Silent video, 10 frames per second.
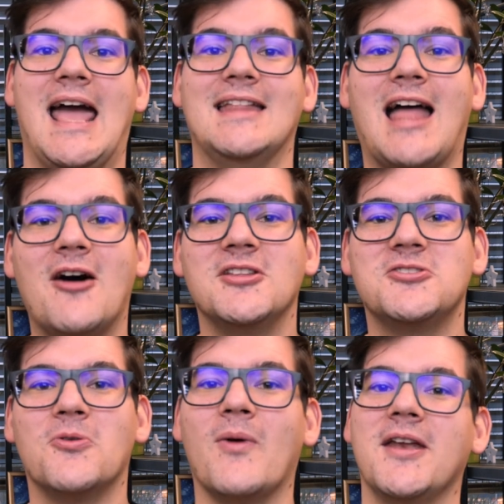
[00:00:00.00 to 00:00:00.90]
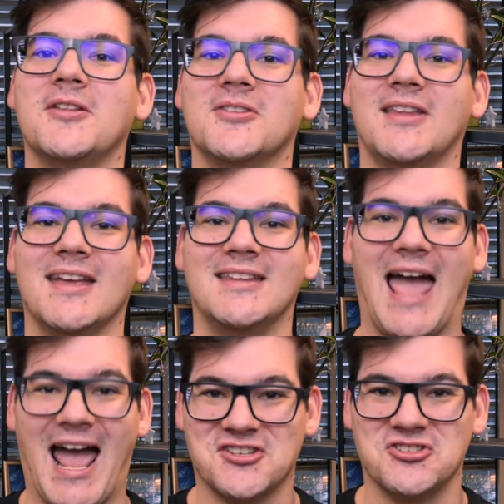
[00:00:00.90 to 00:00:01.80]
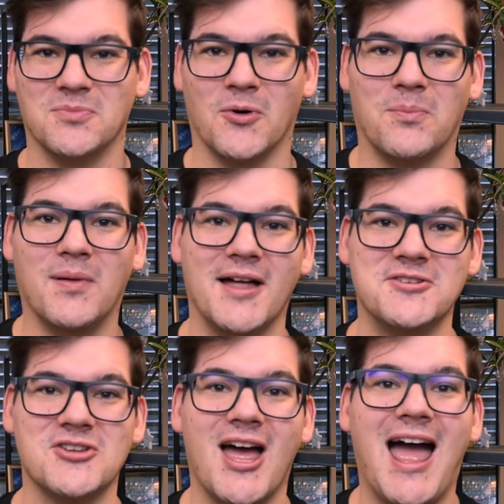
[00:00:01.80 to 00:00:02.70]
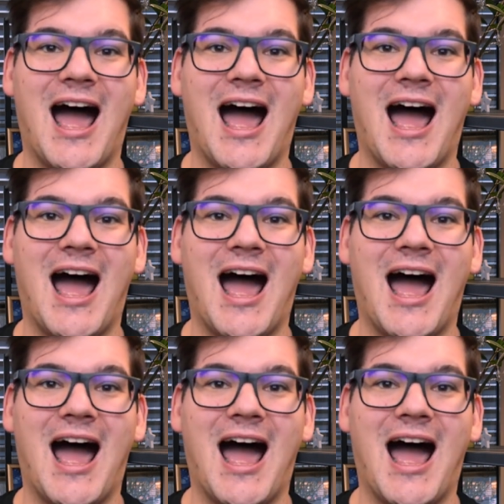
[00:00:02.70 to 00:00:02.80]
And now that you're ready to take the actionable plunge,